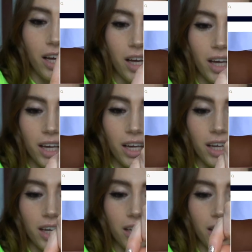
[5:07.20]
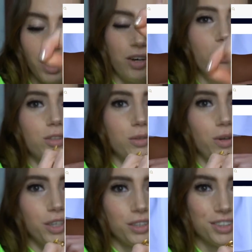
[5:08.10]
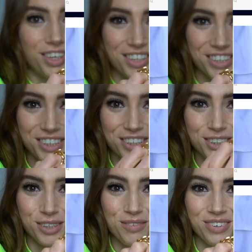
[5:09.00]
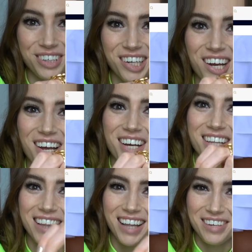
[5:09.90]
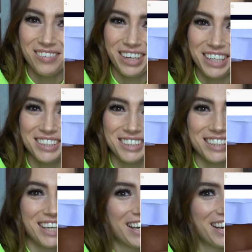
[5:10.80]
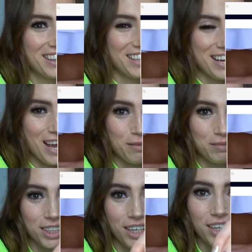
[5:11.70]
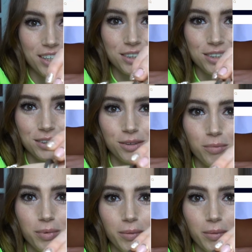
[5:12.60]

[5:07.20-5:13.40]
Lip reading: And it also is super lightweight, just like the Amazon dupe.